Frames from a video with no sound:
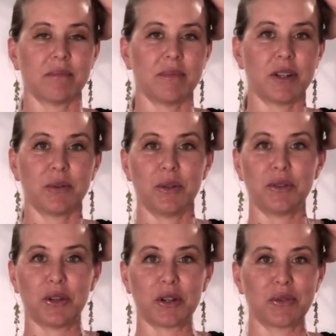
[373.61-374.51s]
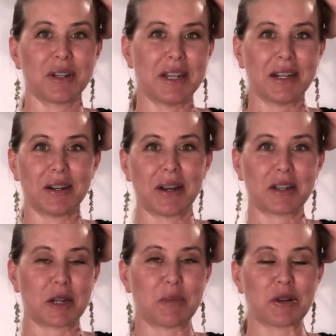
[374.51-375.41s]
use deodorant here,
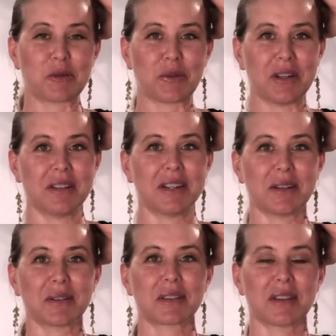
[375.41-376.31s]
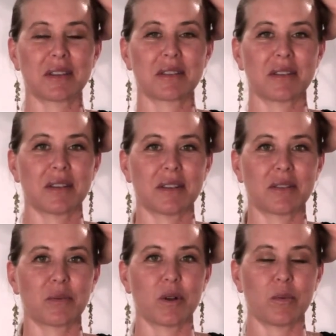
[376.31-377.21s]
antiperspirant. This
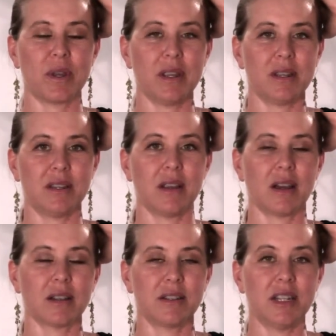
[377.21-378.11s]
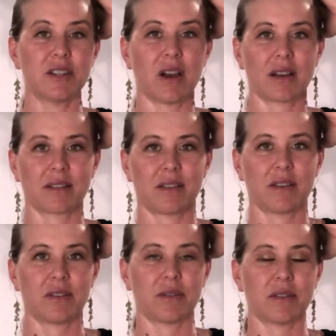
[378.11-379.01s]
is where we detox.
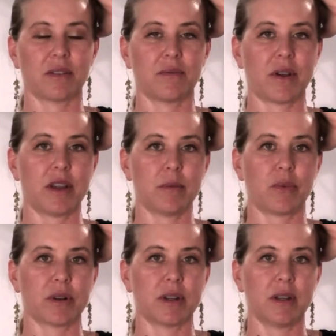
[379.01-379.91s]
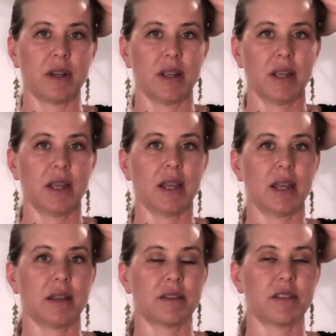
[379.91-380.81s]
So this is very important
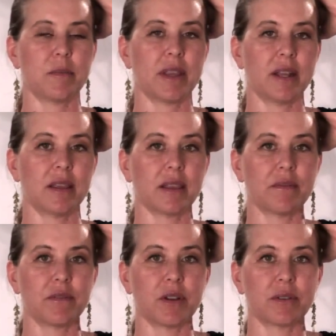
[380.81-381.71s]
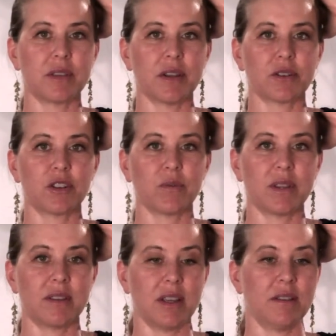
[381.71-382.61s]
in stimulating the lymph nodes here to
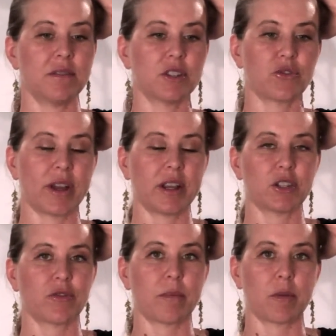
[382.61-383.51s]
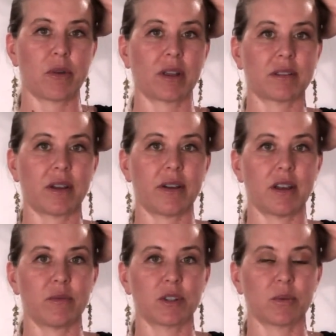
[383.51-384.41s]
receive the drainage from the breast area,
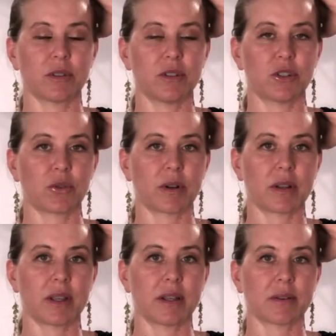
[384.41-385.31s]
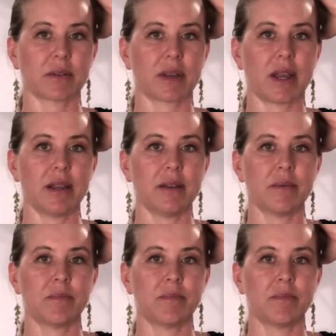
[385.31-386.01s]
which we'll do shortly. Okay.